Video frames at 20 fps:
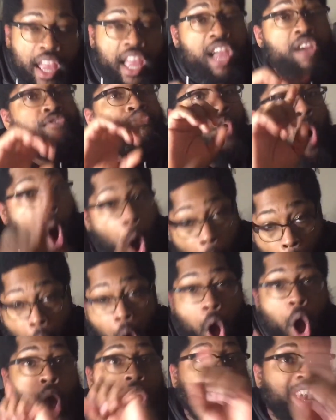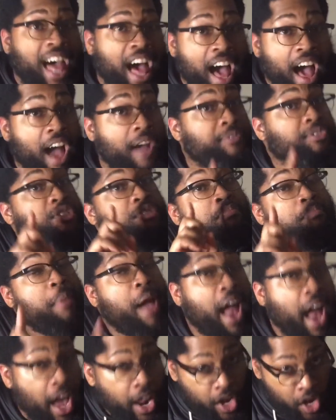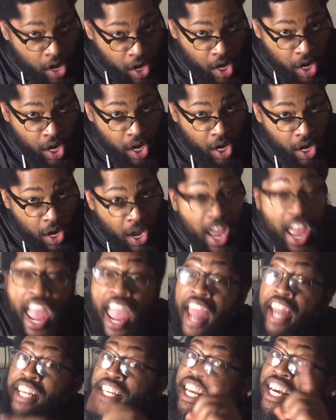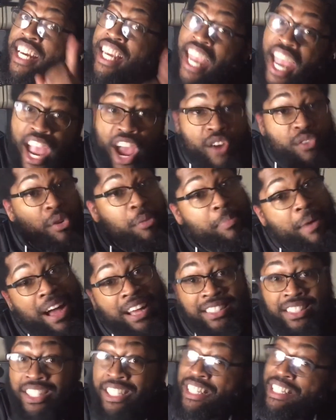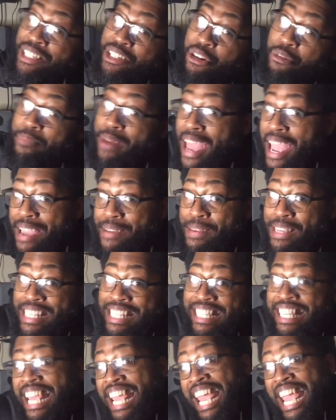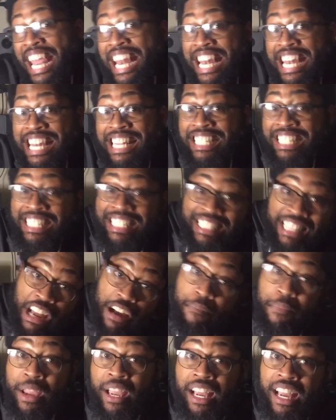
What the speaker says: if all lives matter and you care about the little babies in the stomach,